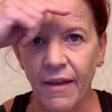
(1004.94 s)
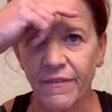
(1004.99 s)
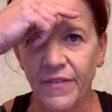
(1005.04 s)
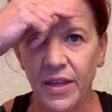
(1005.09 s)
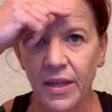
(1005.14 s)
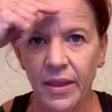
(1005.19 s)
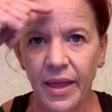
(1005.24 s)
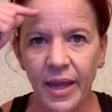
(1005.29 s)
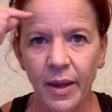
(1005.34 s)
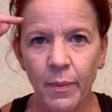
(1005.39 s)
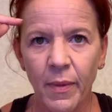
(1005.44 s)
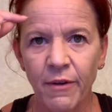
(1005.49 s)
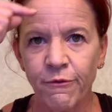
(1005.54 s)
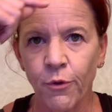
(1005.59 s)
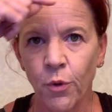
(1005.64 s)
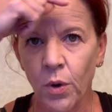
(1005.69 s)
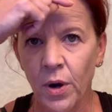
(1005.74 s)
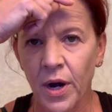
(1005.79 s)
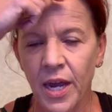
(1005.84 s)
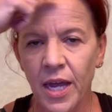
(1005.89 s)
I feel like my
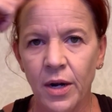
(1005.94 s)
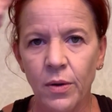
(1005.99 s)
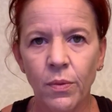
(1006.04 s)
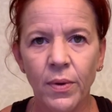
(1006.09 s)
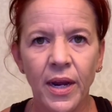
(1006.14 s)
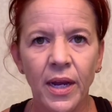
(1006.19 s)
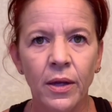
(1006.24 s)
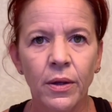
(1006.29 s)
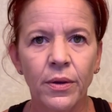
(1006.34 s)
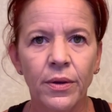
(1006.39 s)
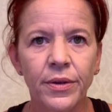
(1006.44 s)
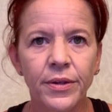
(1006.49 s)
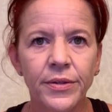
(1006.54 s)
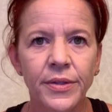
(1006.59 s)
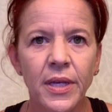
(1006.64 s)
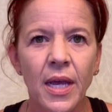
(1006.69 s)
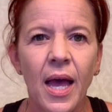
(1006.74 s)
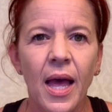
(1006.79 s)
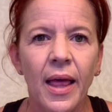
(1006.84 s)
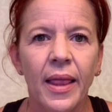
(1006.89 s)
forehead
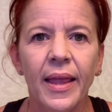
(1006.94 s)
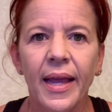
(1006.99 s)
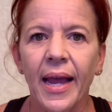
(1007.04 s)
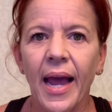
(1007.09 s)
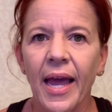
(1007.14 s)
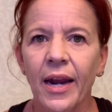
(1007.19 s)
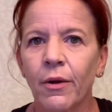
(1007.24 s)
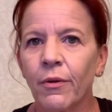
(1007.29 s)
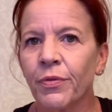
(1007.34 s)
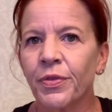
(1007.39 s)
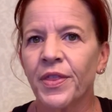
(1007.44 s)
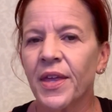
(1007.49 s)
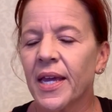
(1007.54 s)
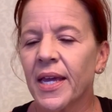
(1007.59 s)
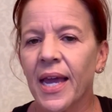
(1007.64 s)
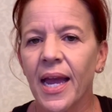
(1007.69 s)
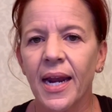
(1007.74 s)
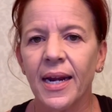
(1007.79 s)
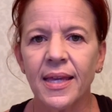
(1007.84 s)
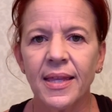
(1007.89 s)
wrinkles. Like, I don't think
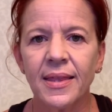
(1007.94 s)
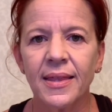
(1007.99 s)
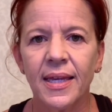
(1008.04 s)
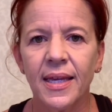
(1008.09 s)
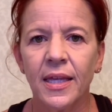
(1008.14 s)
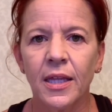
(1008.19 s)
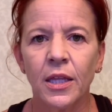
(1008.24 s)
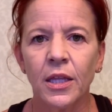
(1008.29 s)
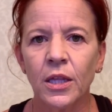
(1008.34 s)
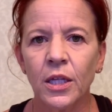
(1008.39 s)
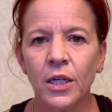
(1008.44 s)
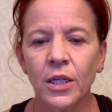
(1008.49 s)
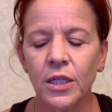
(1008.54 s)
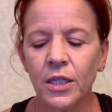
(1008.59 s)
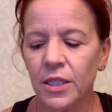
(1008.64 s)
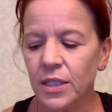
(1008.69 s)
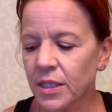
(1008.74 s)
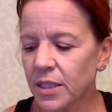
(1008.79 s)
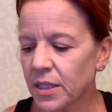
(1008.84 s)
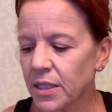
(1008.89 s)
anything
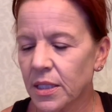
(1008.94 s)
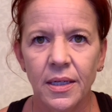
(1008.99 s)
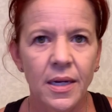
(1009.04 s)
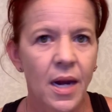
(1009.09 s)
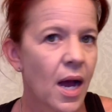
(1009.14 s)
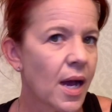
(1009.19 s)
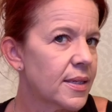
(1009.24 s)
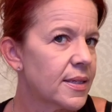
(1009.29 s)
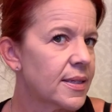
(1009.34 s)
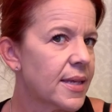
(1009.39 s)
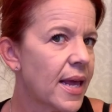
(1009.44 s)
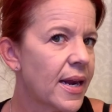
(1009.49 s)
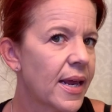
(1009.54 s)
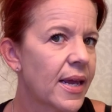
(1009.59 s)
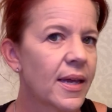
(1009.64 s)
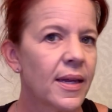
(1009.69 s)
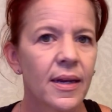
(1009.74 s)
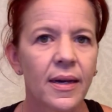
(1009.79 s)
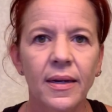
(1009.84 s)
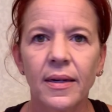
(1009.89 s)
looks not set
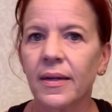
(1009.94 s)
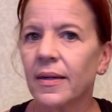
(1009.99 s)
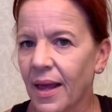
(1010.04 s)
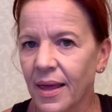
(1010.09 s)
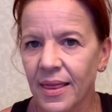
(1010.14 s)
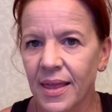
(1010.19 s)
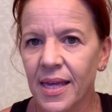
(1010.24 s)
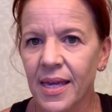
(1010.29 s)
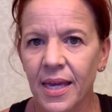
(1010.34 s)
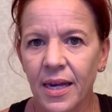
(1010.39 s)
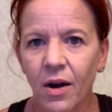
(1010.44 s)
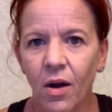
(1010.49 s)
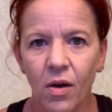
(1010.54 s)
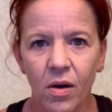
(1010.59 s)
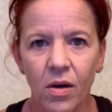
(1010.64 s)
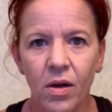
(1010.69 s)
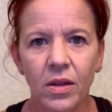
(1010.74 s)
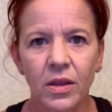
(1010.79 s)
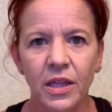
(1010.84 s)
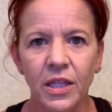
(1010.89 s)
in. I think it
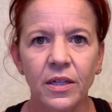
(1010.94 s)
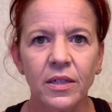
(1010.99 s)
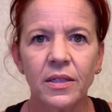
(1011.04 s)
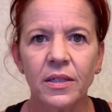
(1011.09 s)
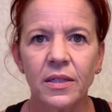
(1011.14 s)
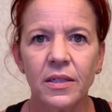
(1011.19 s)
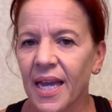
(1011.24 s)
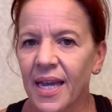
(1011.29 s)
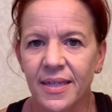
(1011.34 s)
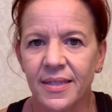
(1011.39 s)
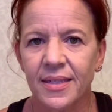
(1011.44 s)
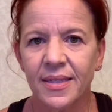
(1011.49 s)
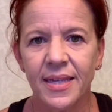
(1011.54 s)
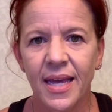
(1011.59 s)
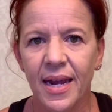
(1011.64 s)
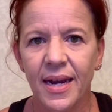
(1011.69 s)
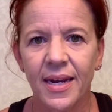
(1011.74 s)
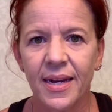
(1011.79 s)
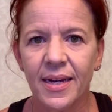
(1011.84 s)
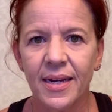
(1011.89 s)
all looks as
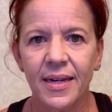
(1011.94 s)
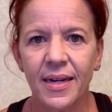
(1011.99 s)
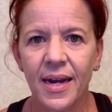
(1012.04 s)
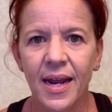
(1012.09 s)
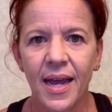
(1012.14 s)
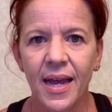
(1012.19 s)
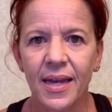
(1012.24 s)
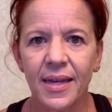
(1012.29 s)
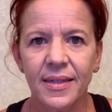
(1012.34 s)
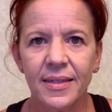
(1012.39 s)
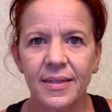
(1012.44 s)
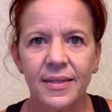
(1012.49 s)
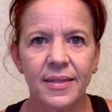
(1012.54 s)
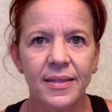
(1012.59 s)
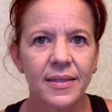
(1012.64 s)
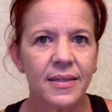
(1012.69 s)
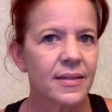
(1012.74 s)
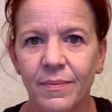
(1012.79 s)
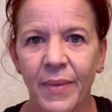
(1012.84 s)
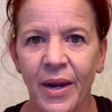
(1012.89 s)
set in
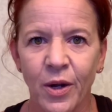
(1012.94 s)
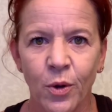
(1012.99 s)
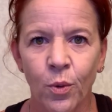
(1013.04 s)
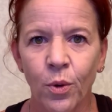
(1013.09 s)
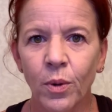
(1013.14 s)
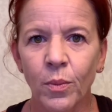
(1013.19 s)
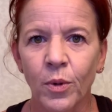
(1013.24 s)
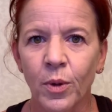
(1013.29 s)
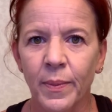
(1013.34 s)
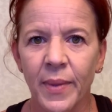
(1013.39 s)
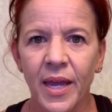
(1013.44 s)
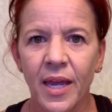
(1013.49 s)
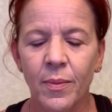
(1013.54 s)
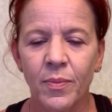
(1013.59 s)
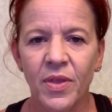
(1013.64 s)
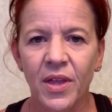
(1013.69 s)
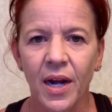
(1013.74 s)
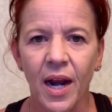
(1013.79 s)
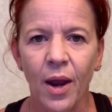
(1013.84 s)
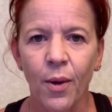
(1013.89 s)
as my normal
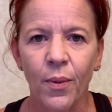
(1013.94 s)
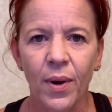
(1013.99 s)
makeup that I